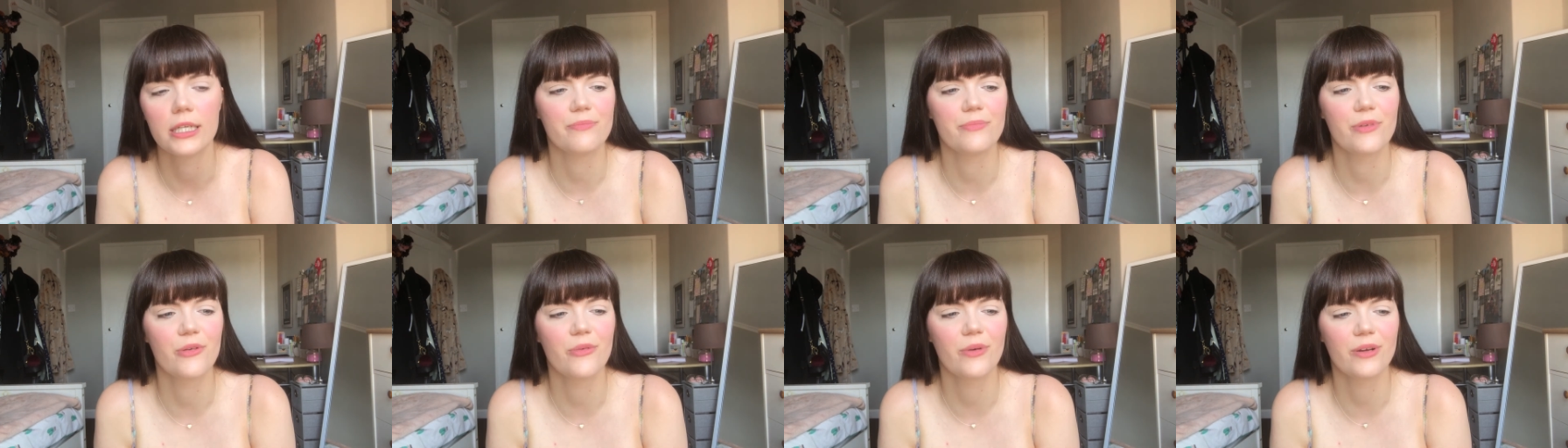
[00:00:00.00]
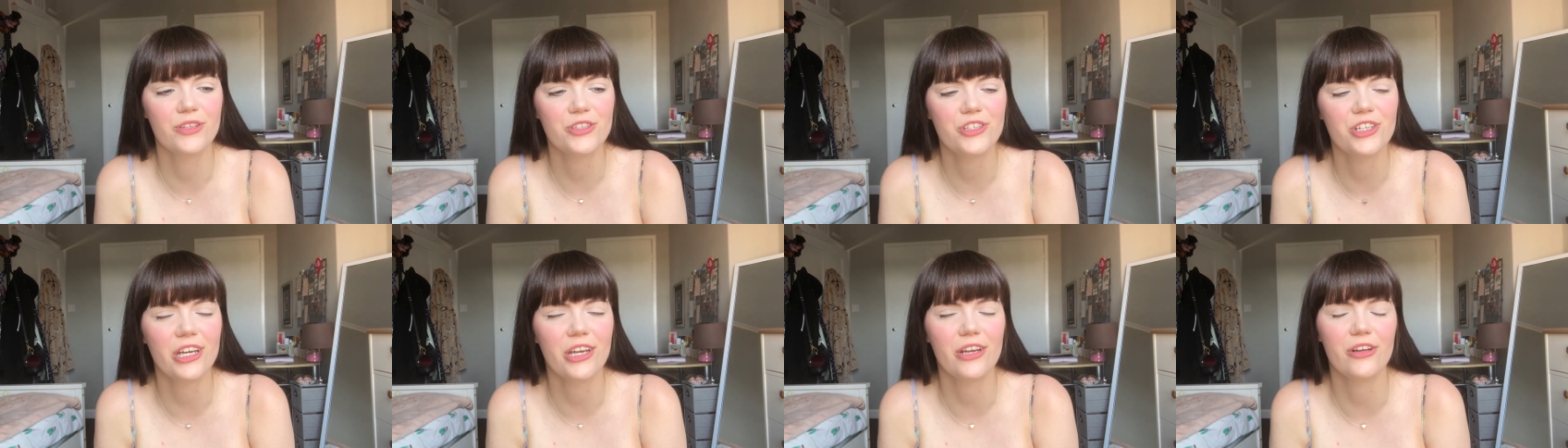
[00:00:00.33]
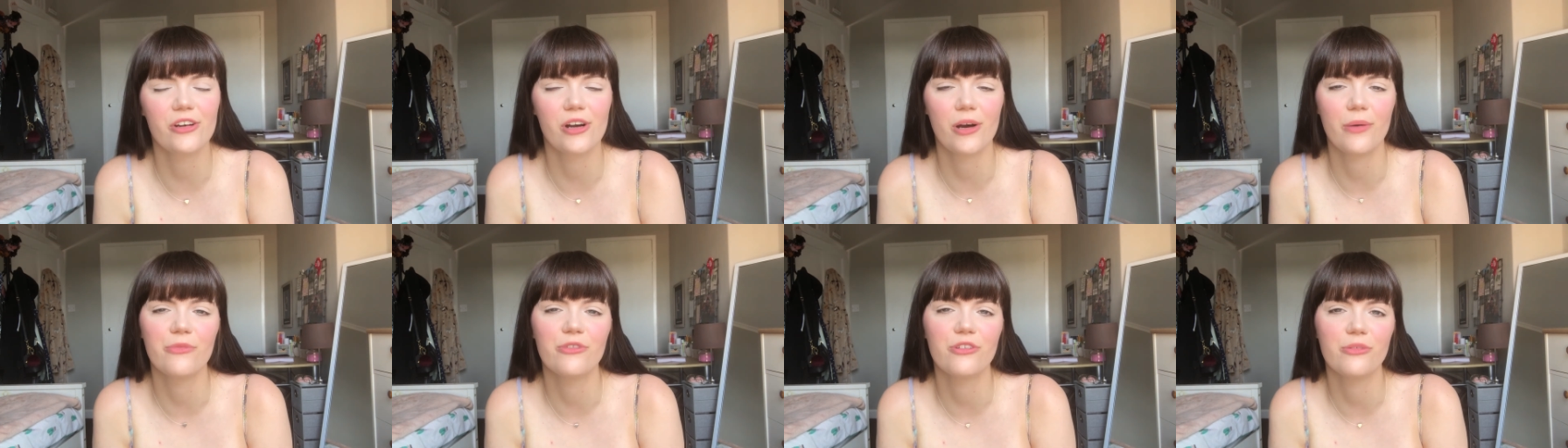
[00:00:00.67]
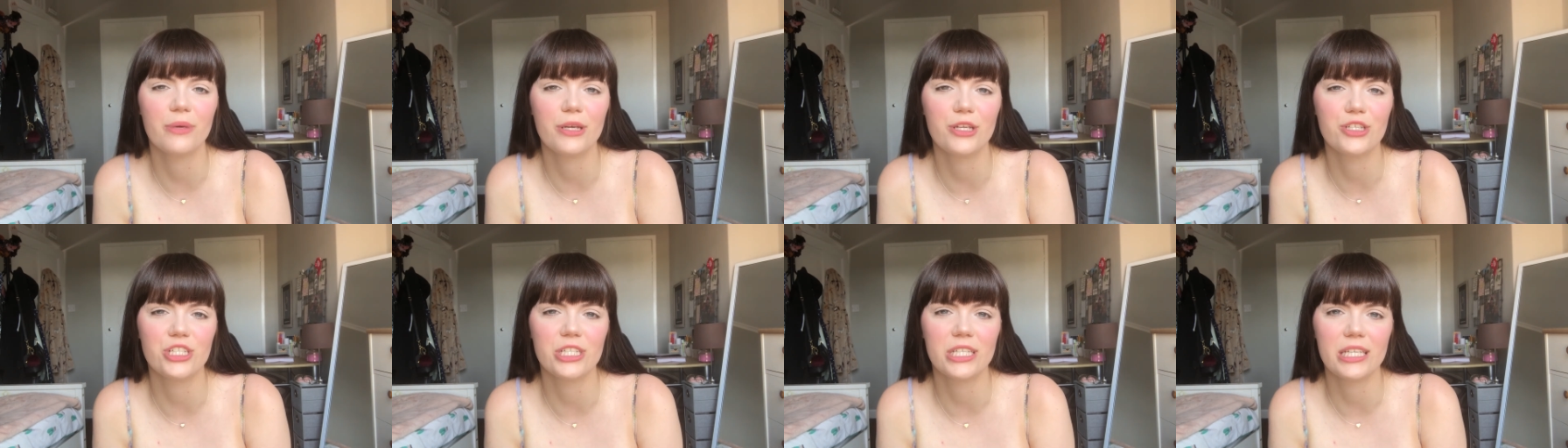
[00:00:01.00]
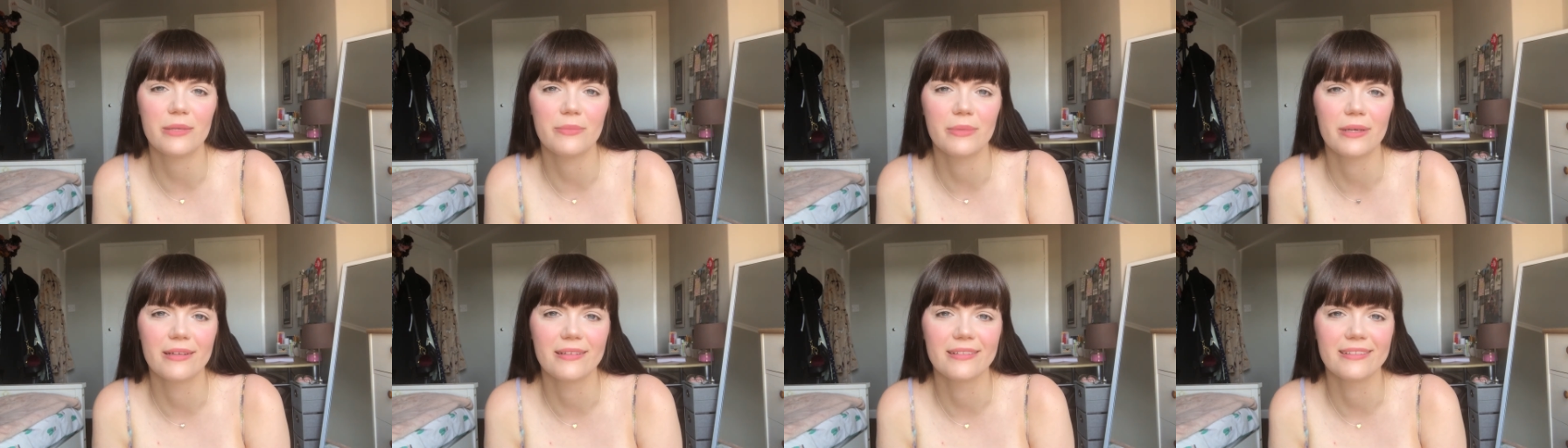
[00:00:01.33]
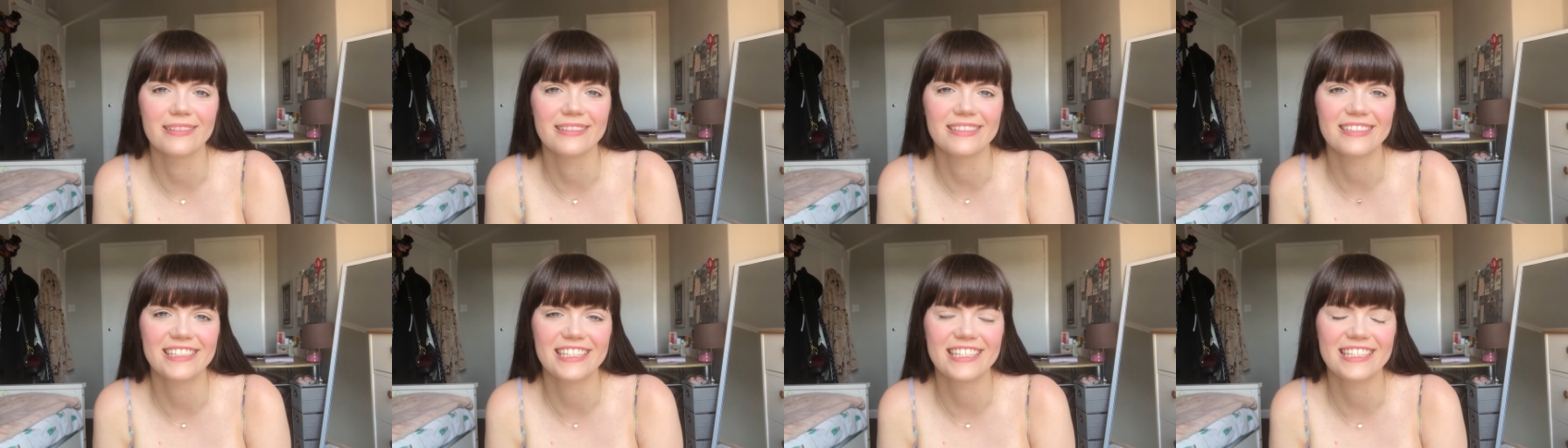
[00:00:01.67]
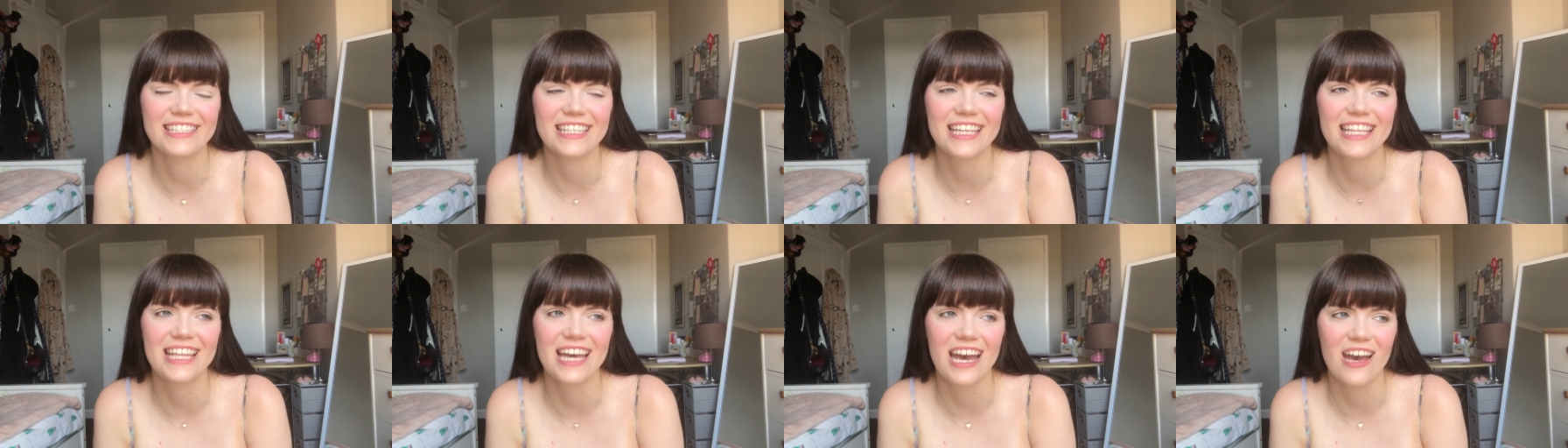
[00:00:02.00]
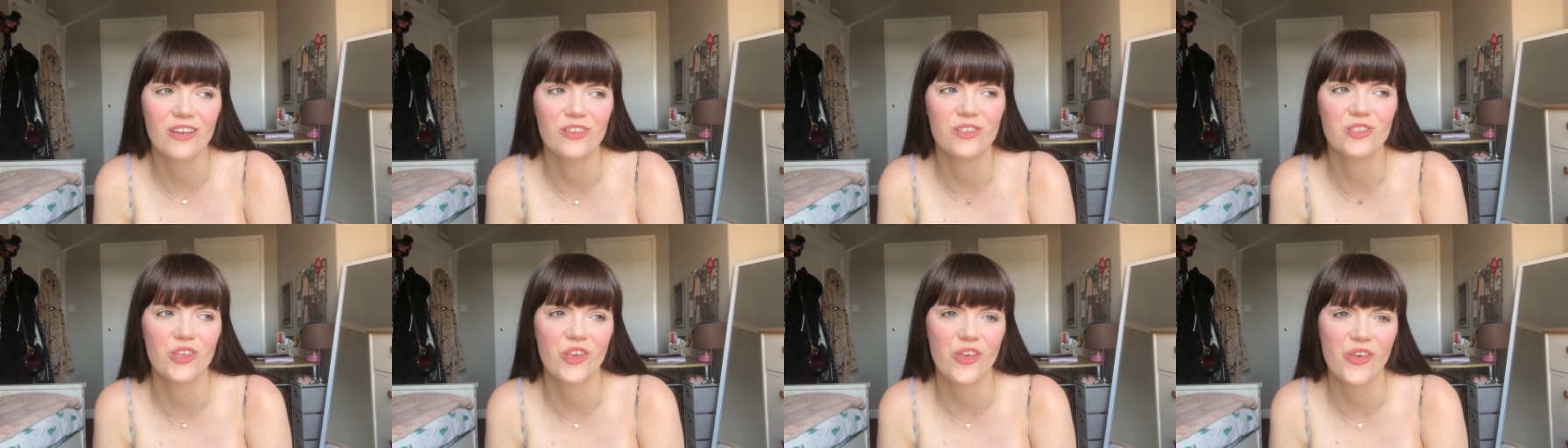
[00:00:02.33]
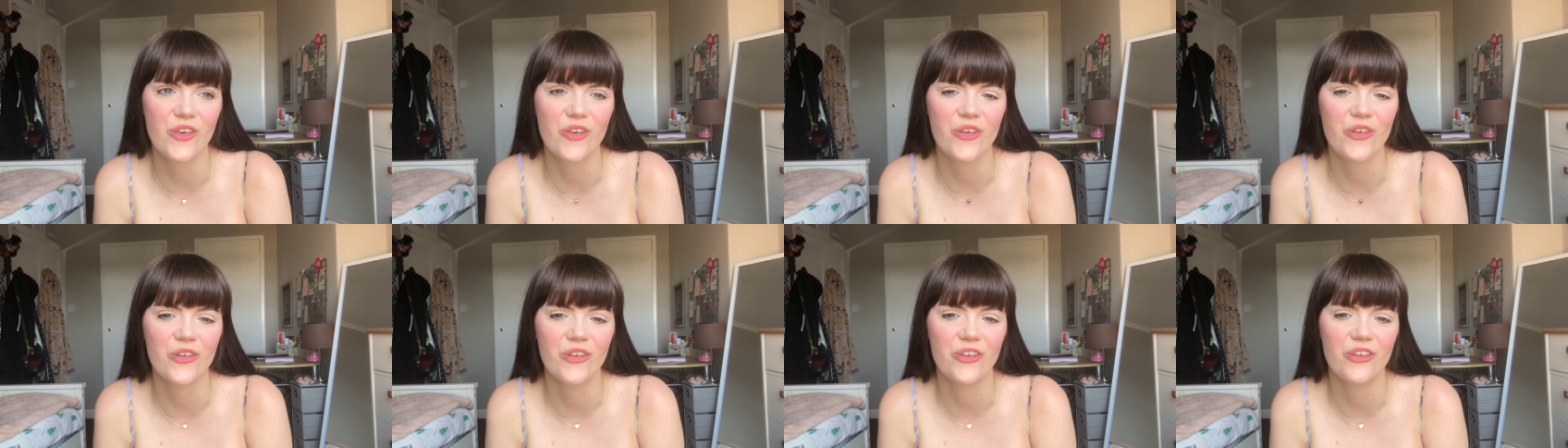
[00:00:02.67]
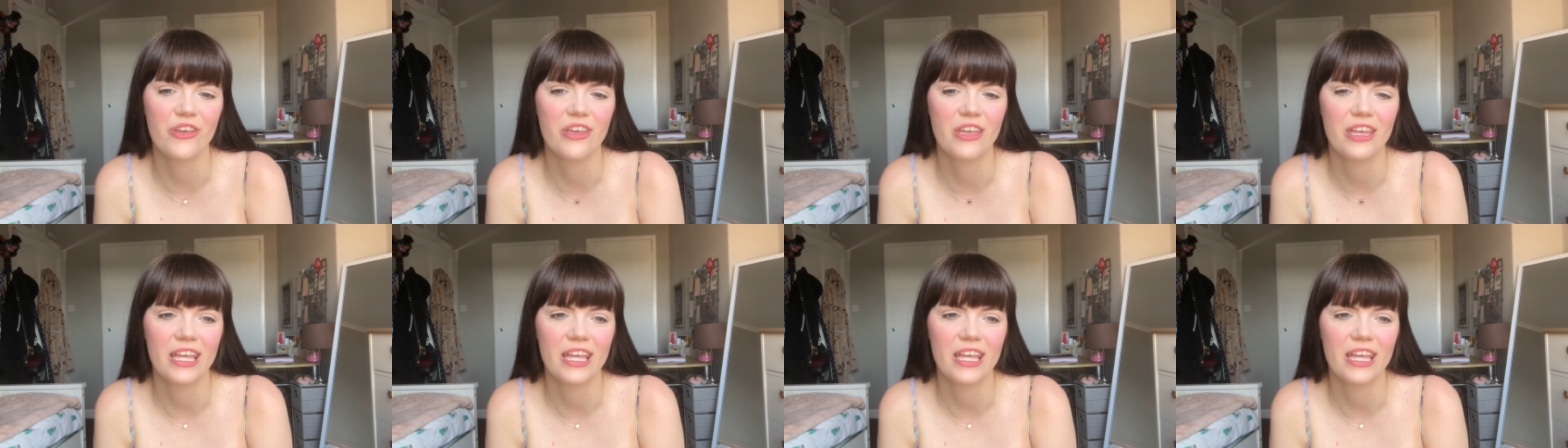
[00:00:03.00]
But once you get your confirmation emails to say that's you